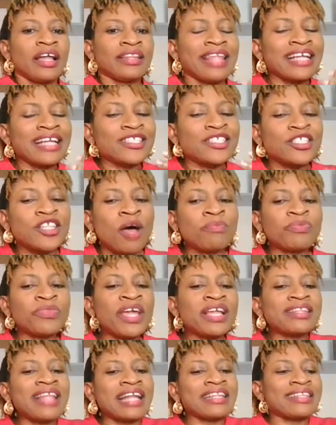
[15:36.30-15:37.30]
There's
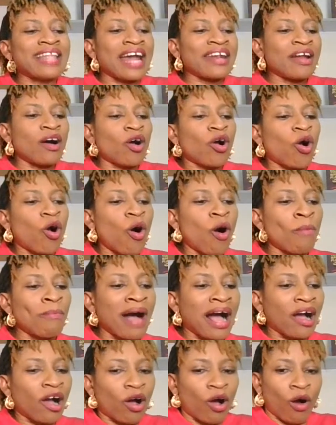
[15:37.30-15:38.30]
something that Daniel
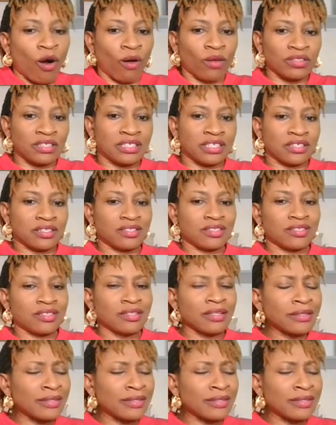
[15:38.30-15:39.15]
Coleman called it,